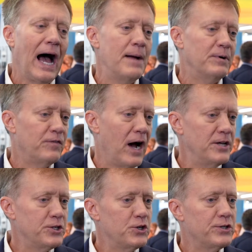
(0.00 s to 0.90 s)

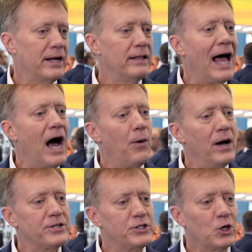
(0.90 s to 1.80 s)
hypervisors that allow
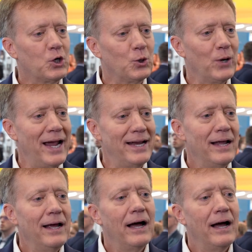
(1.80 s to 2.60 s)
us to create